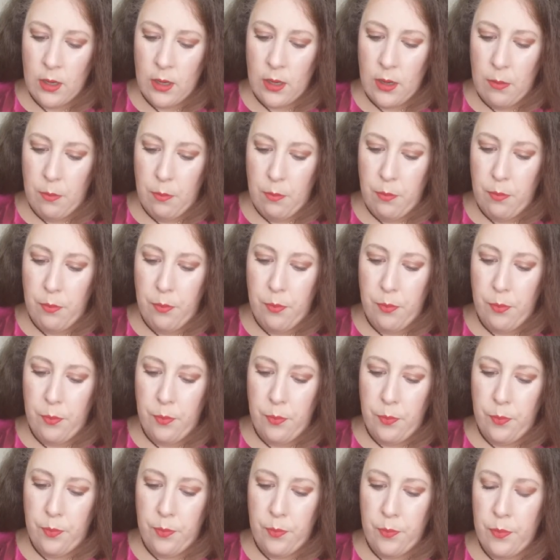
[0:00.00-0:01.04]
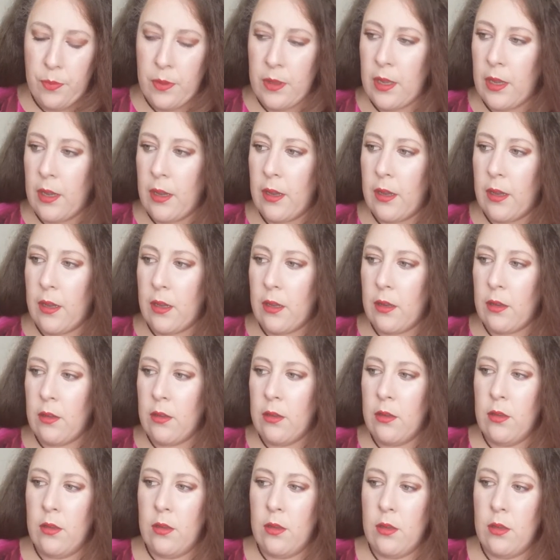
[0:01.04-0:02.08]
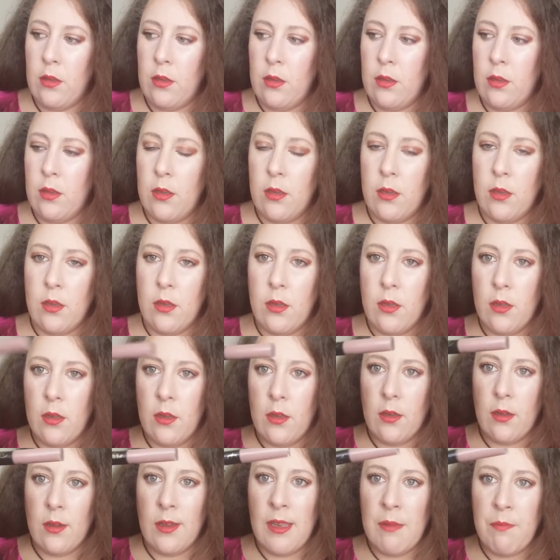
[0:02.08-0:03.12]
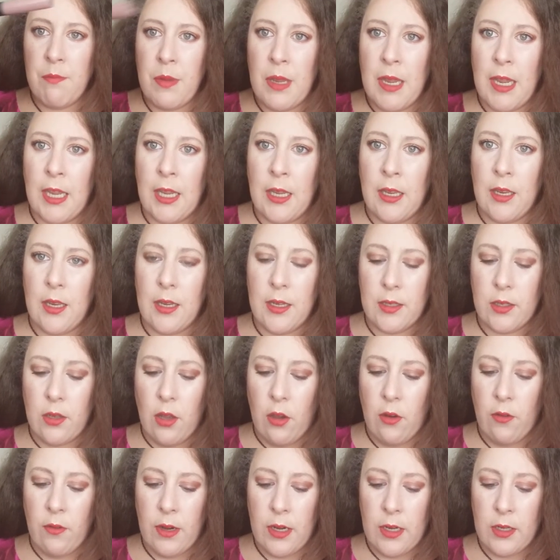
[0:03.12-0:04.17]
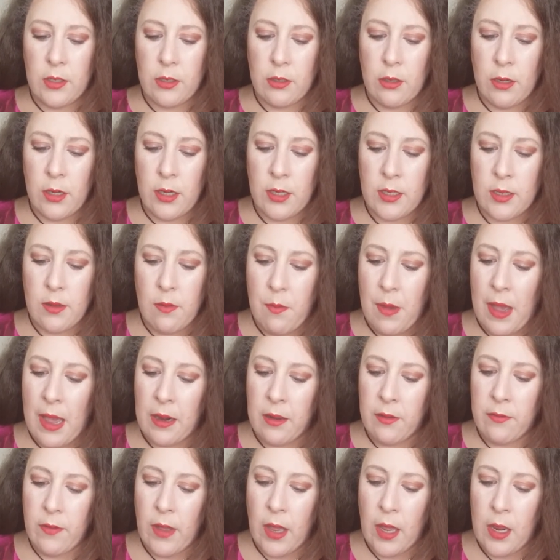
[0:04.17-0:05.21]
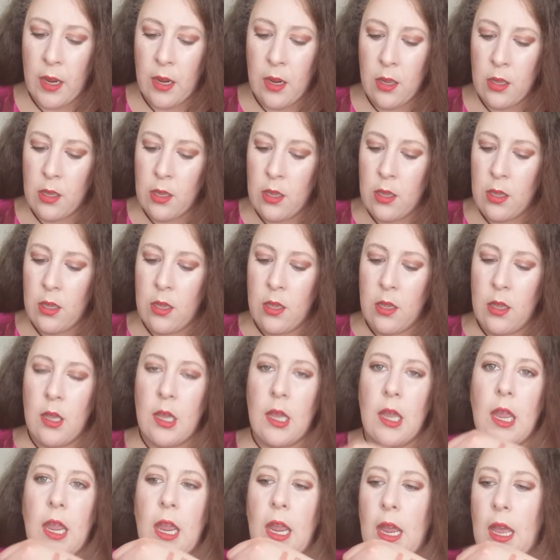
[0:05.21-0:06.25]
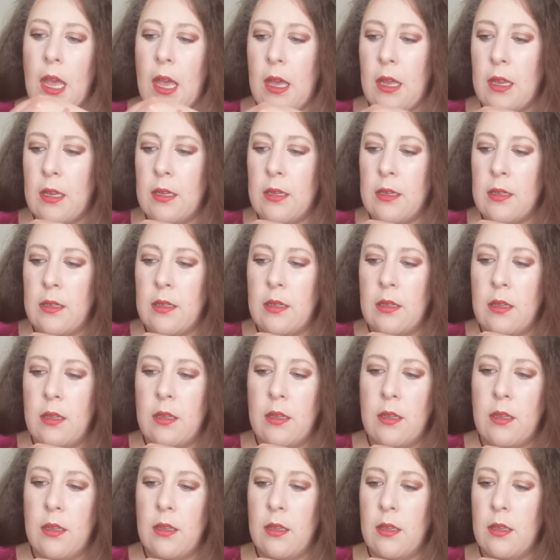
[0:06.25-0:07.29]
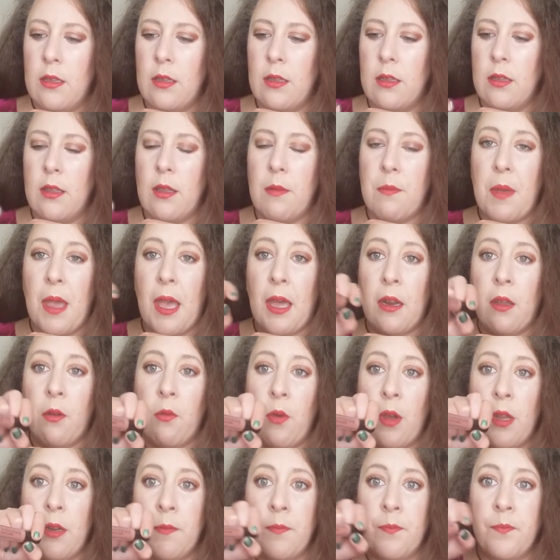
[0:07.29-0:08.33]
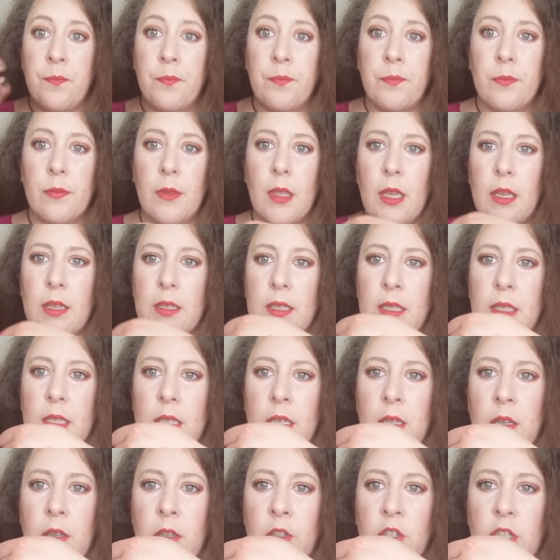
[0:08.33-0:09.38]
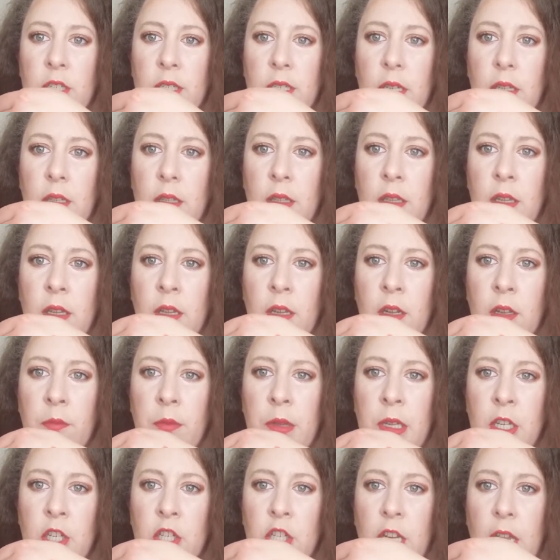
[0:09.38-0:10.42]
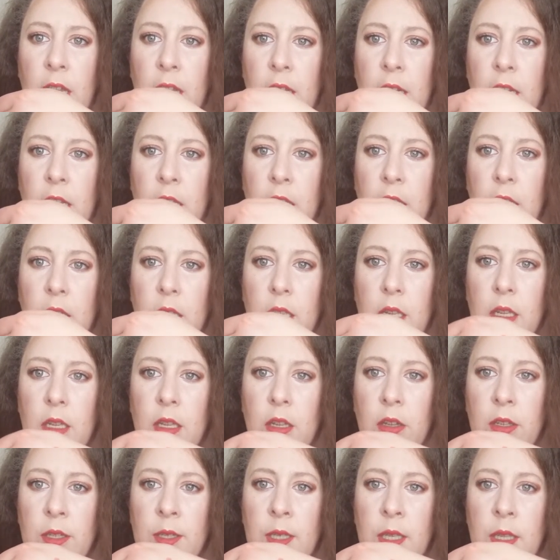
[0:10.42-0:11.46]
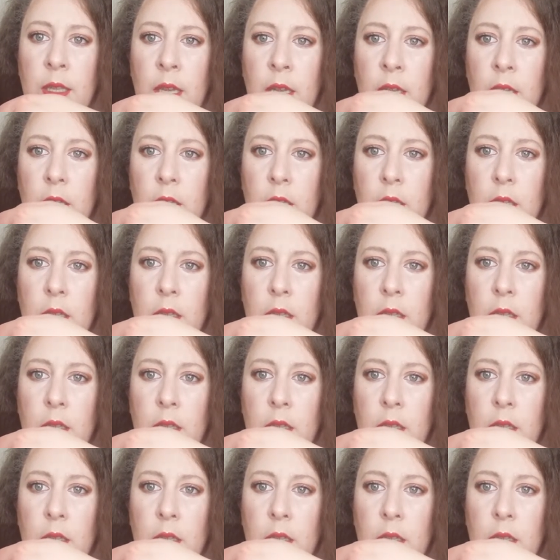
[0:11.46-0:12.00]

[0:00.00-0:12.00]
And the lip paint is already starting to mattify, and the Mana one is still just a little bit shiny. Can y'all see that?